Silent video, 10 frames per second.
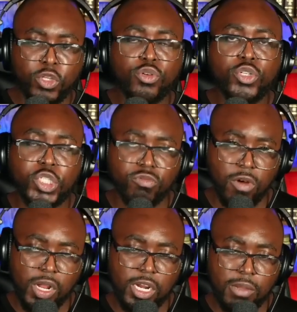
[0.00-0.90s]
to
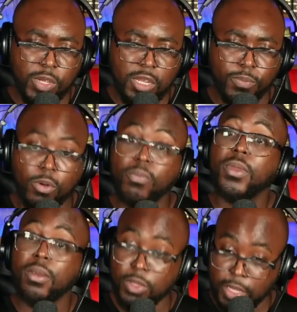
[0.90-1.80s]
struggling people.
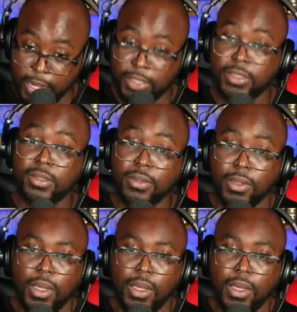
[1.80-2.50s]
Yes.